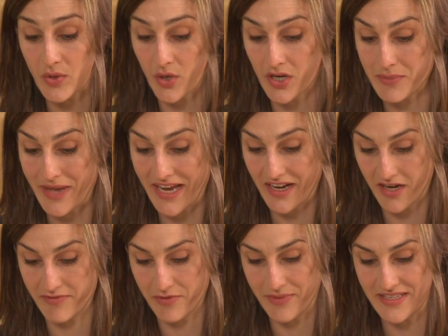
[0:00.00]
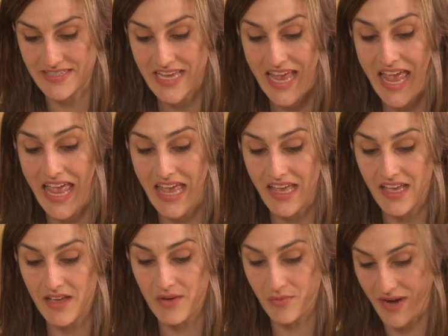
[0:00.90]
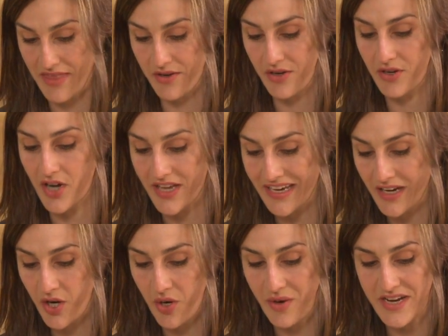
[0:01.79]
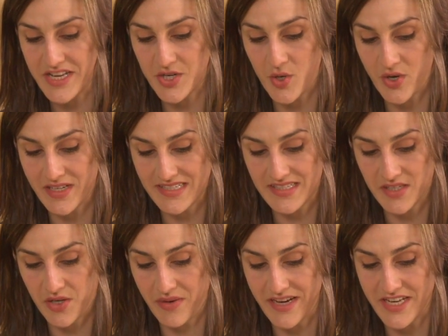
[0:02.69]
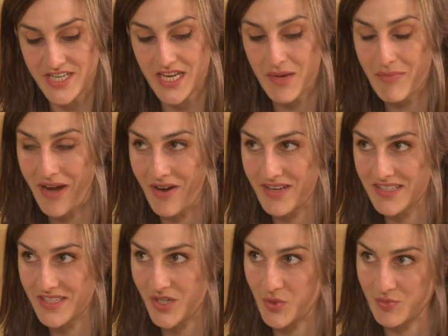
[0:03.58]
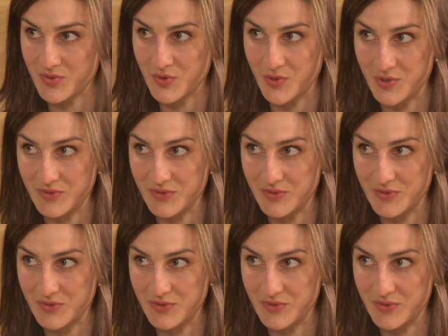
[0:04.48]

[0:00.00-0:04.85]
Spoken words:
or Quebec government rather, encourage or discourage parents to homeschool?